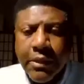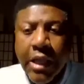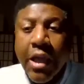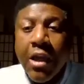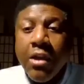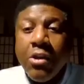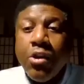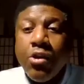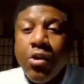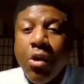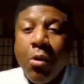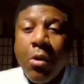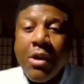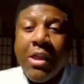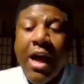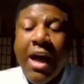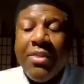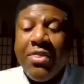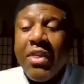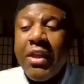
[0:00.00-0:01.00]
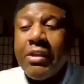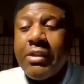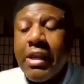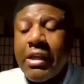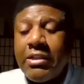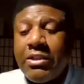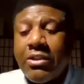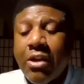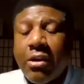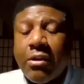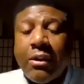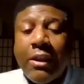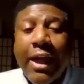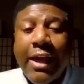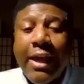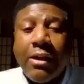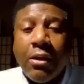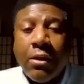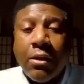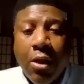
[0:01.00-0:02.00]
You know what? I think they saw
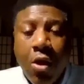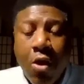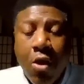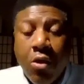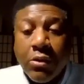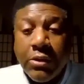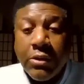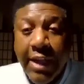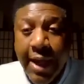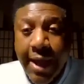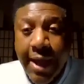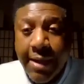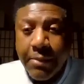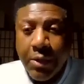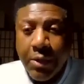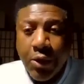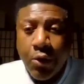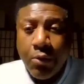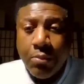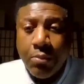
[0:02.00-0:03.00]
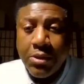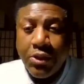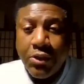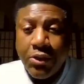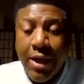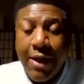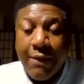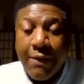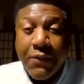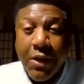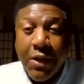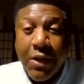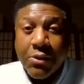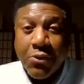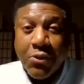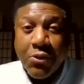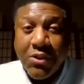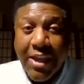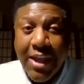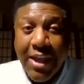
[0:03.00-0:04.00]
light a long time ago, but you have to
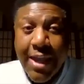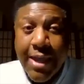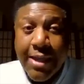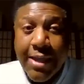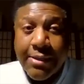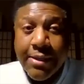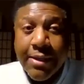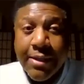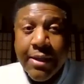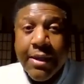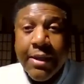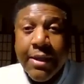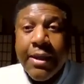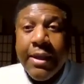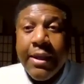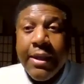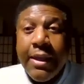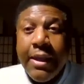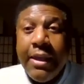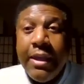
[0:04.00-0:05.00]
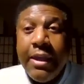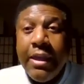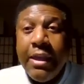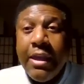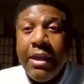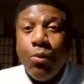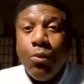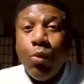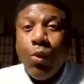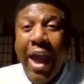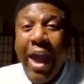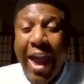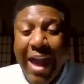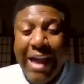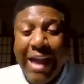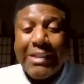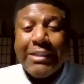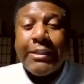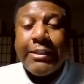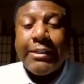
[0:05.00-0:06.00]
understand he
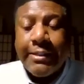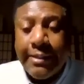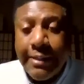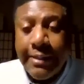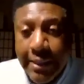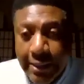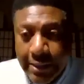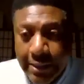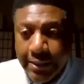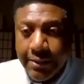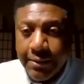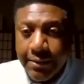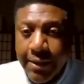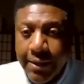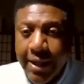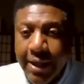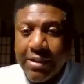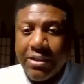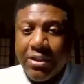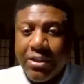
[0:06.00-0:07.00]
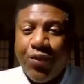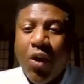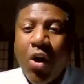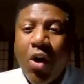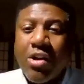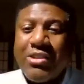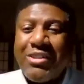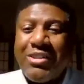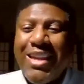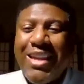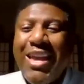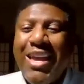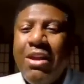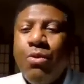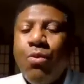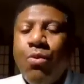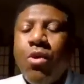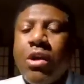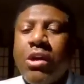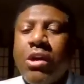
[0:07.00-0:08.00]
had the seat. And as far as they
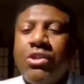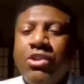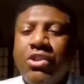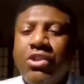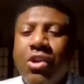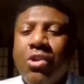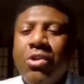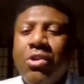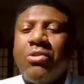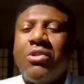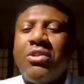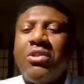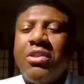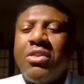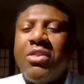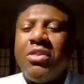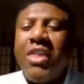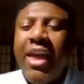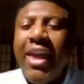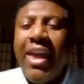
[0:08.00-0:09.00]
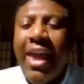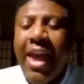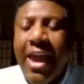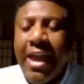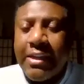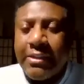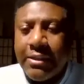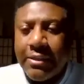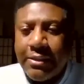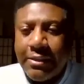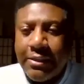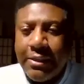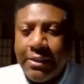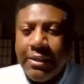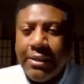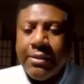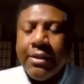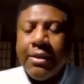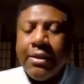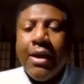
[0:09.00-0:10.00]
were concerned, they had the
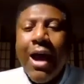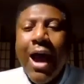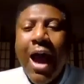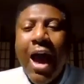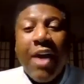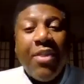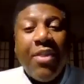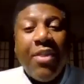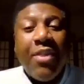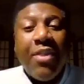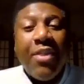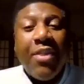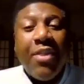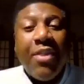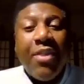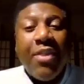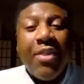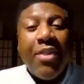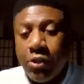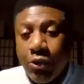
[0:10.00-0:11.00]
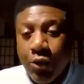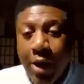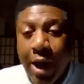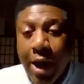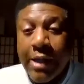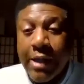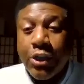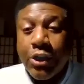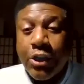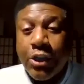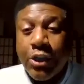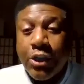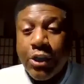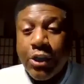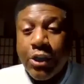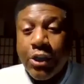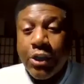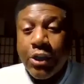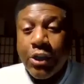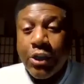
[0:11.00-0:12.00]
seat. I think what they were trying to
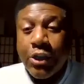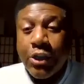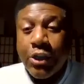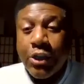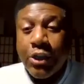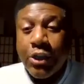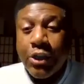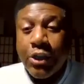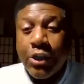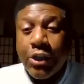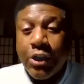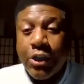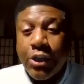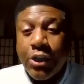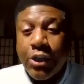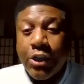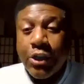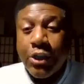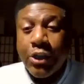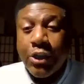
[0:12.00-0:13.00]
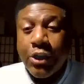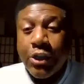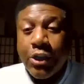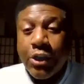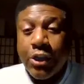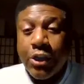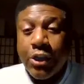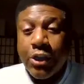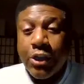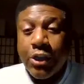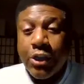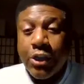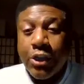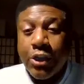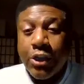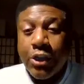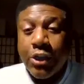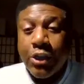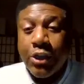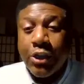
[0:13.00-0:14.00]
do, because Donald Trump is not a
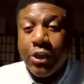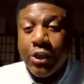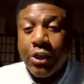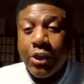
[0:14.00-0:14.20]
traditional